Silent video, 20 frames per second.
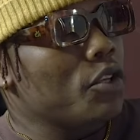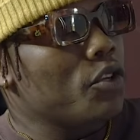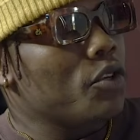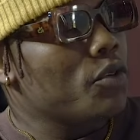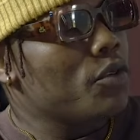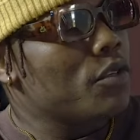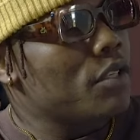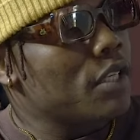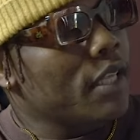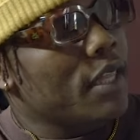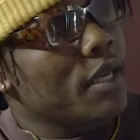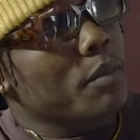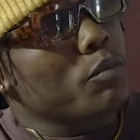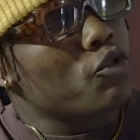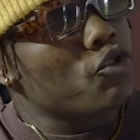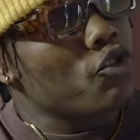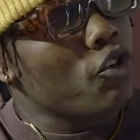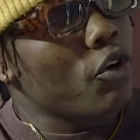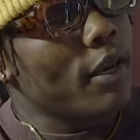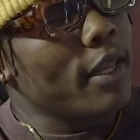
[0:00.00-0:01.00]
you see
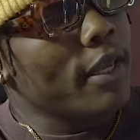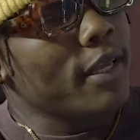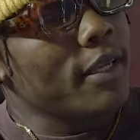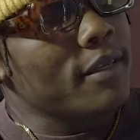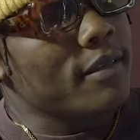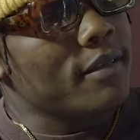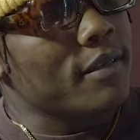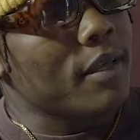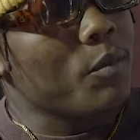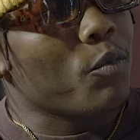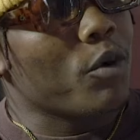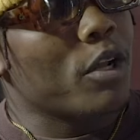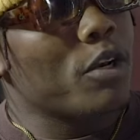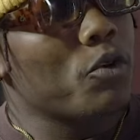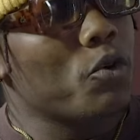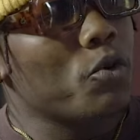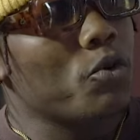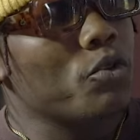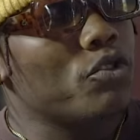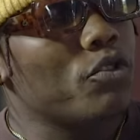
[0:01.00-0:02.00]
them trolling
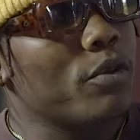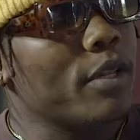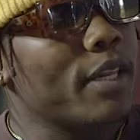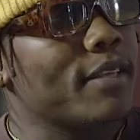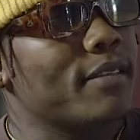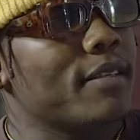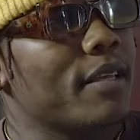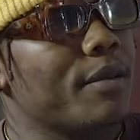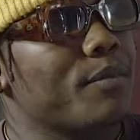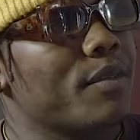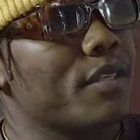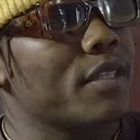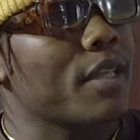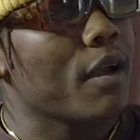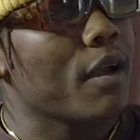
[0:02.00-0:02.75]
someone who's doing the same